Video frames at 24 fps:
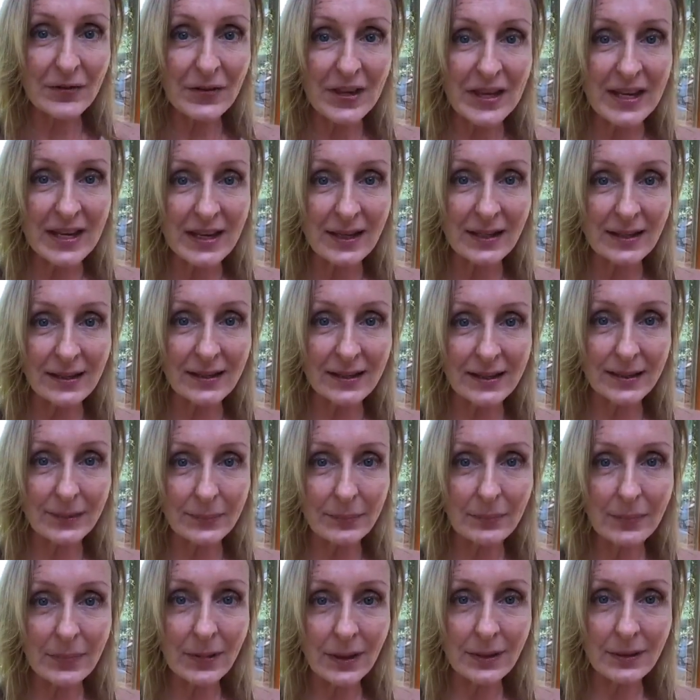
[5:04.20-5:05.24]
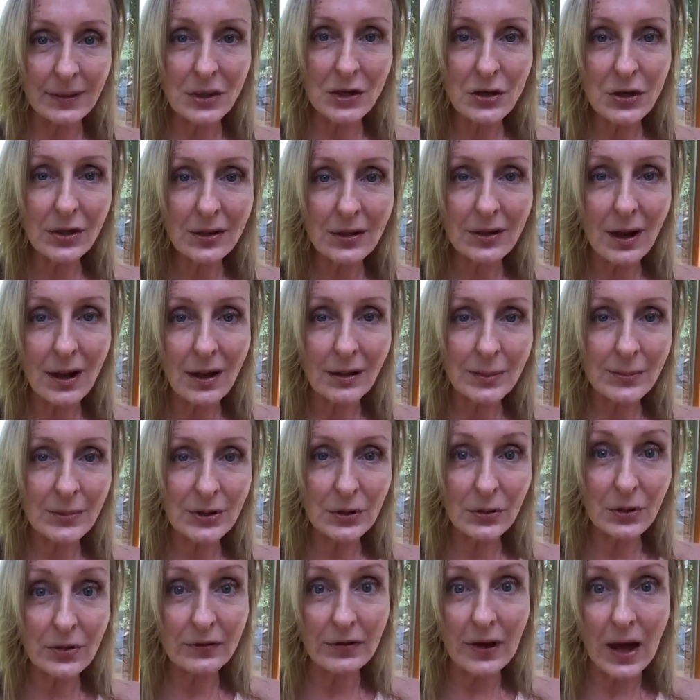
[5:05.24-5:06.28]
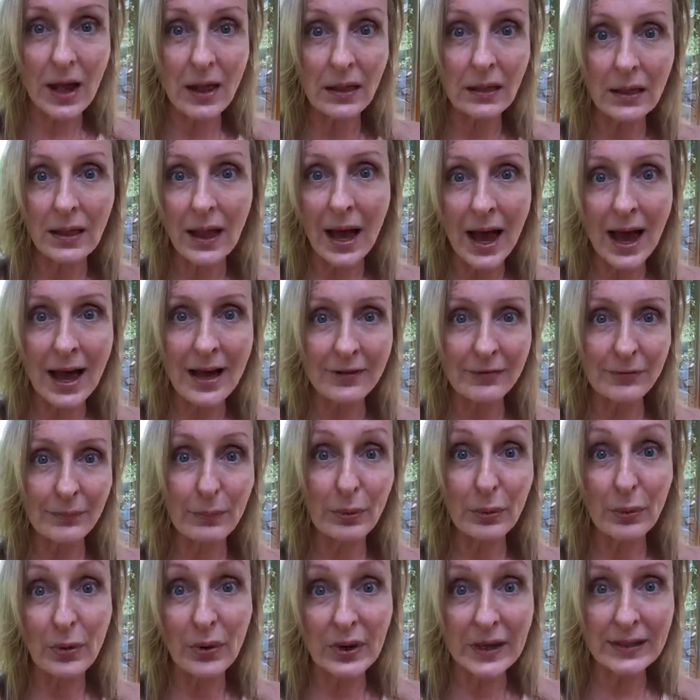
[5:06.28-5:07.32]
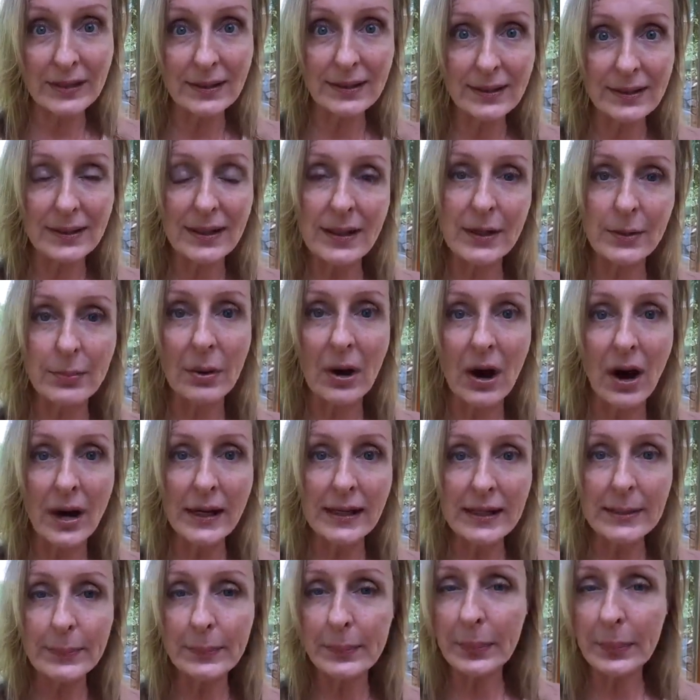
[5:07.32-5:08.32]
these, you could call them sort of alive points in the body,